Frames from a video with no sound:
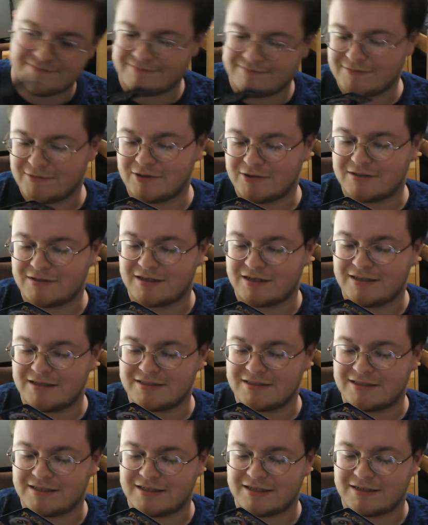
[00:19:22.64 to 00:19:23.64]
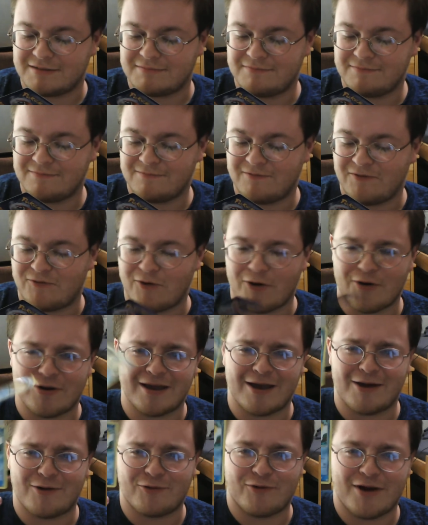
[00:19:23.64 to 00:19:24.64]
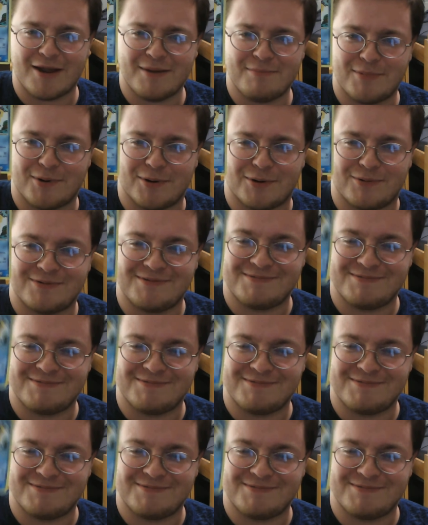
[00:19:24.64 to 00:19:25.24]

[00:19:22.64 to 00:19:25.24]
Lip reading: Looks like he's, farting out a rainbow.